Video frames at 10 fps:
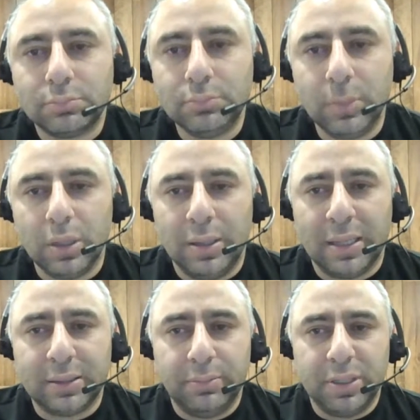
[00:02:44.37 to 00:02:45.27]
Not the
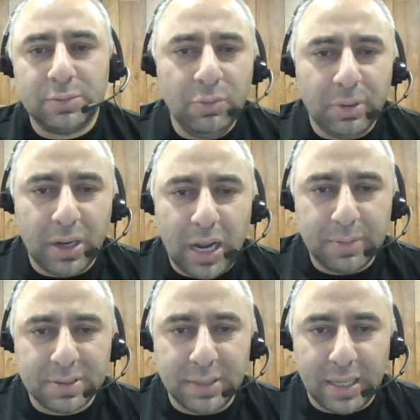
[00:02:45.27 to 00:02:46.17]
best move. Perhaps
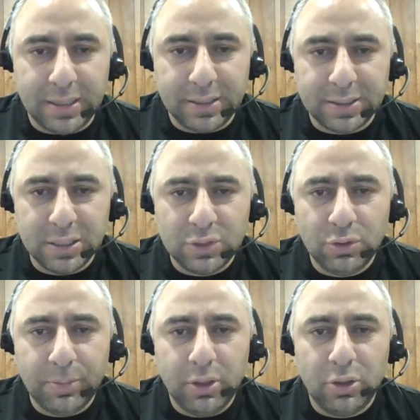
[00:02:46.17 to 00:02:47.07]
knight e6 would have
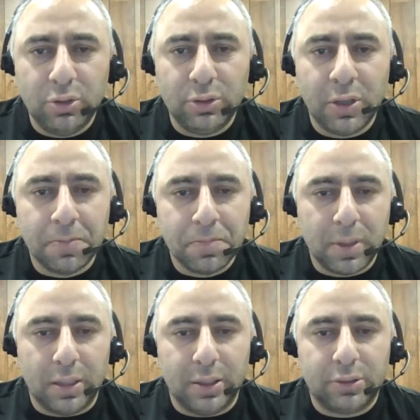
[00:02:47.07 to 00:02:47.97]
been good, and
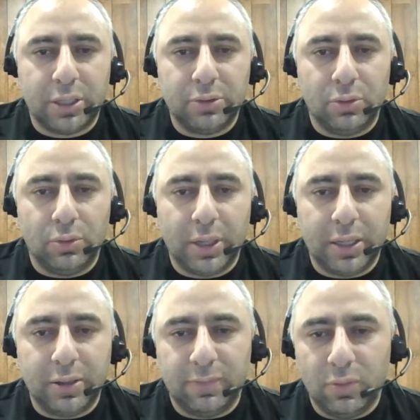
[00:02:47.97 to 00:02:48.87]
then try to go knight
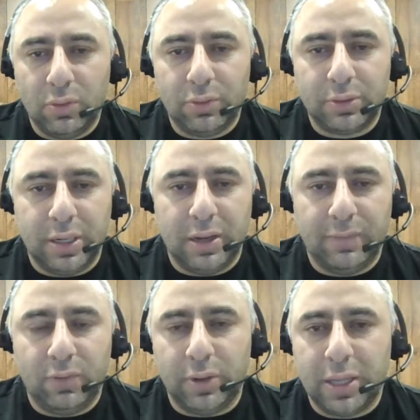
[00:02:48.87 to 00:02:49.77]
e4. Knight f4,
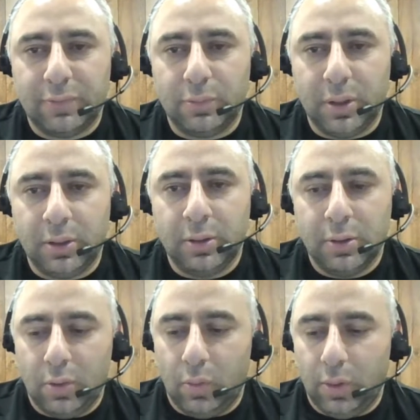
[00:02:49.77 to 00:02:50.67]
knight would be
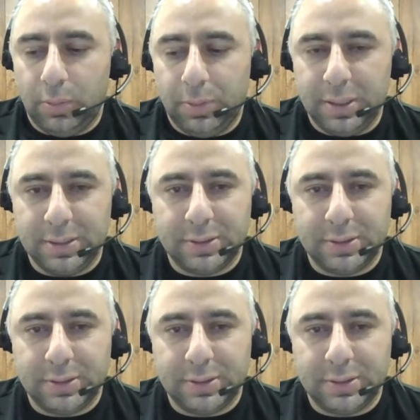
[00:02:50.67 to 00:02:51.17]
well placed there.